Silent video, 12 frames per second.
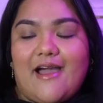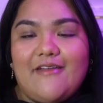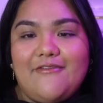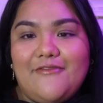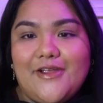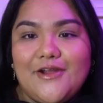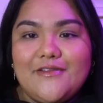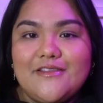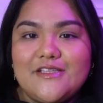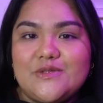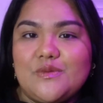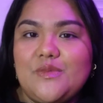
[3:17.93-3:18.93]
I figured that
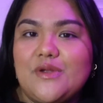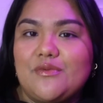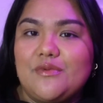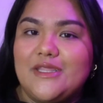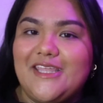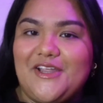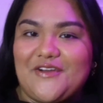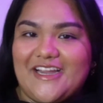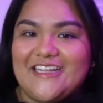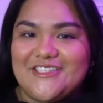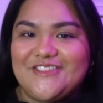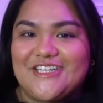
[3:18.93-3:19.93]
this would be a really
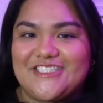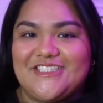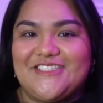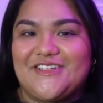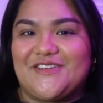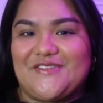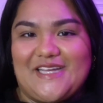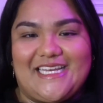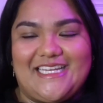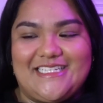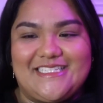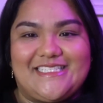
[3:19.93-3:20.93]
great introduction to her
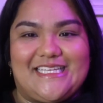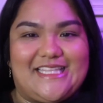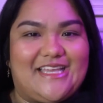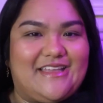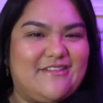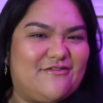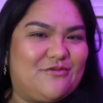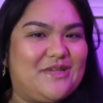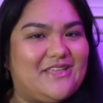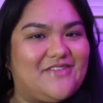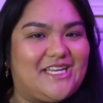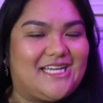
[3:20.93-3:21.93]
writing to see that if we
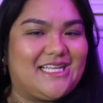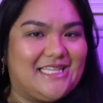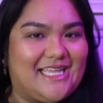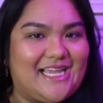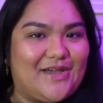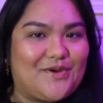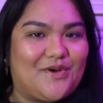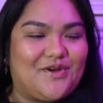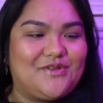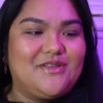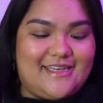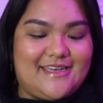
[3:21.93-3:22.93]
even click at all.